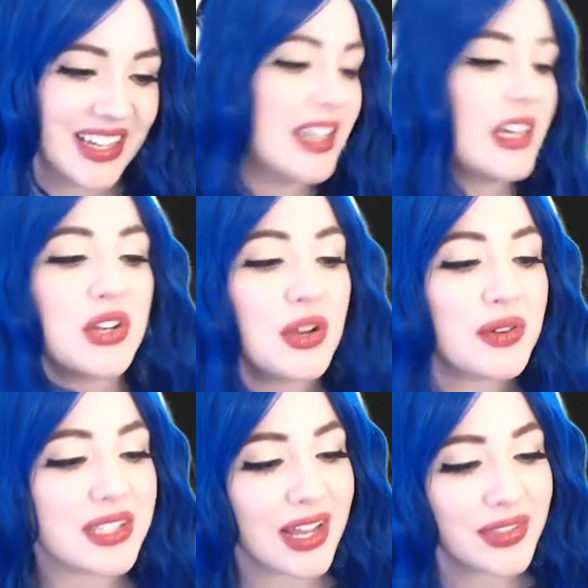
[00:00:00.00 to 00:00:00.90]
No,
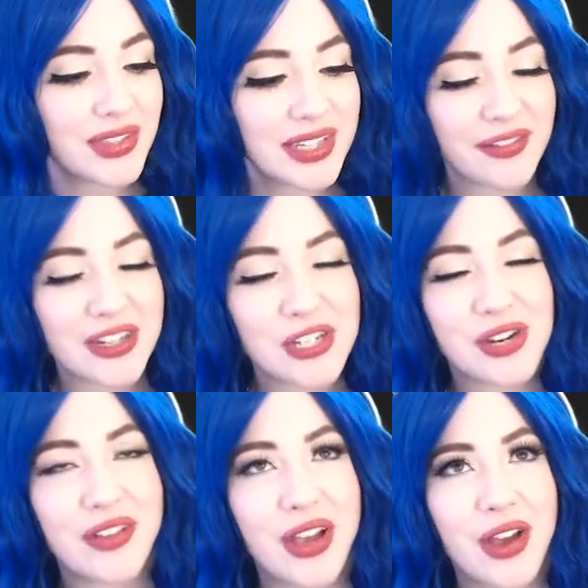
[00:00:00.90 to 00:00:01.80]
it's not the definition
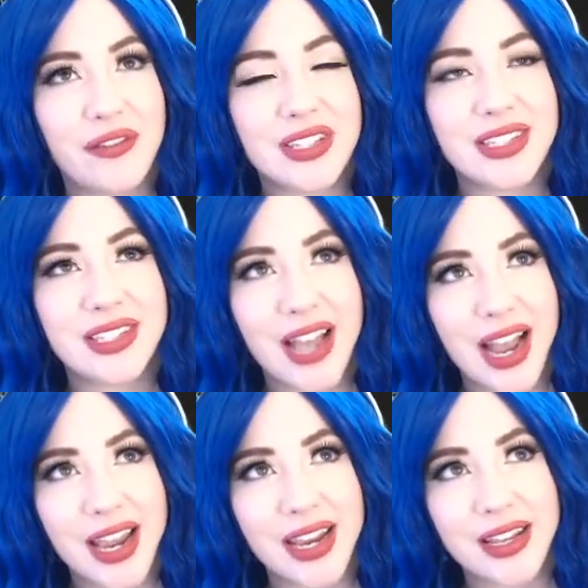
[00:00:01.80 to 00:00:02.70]
of a
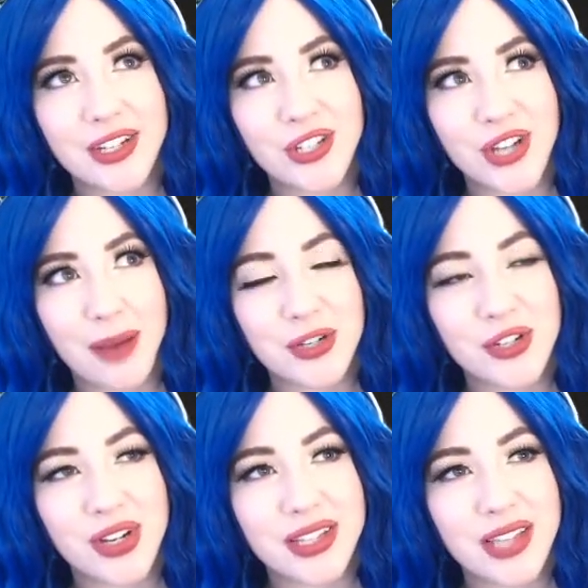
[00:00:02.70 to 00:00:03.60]
side in
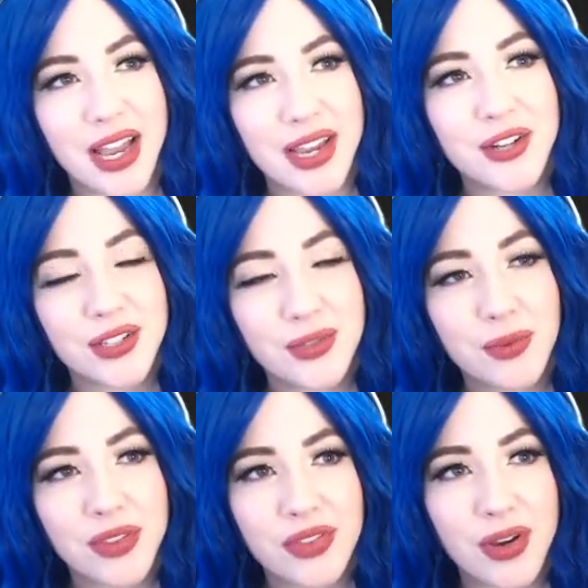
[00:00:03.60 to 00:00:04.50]
geometry. I could have
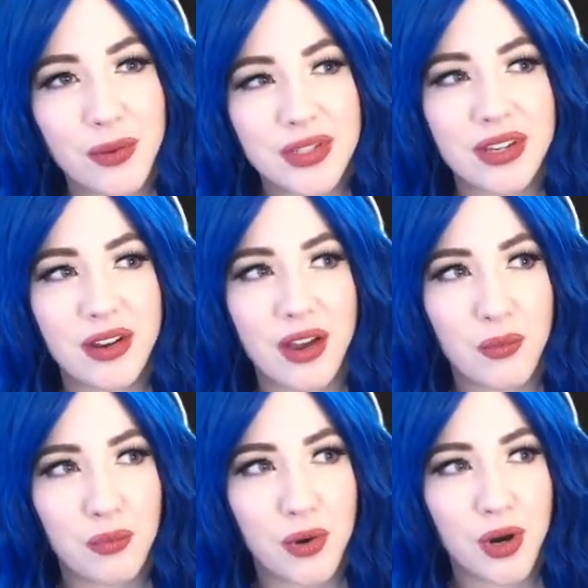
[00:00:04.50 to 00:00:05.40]
sworn that there was a
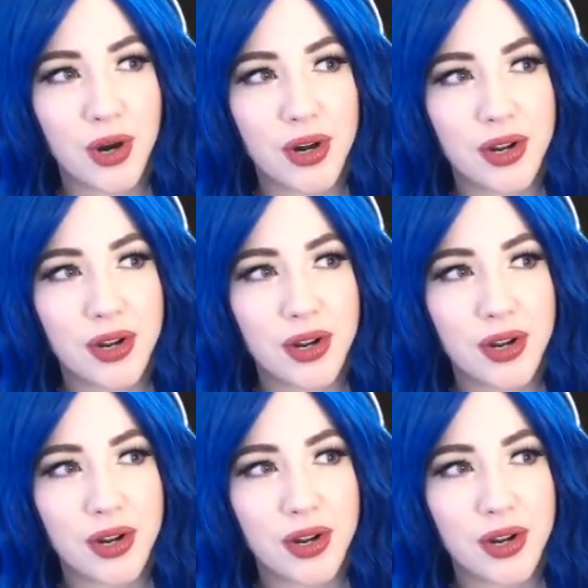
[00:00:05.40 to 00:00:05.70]
word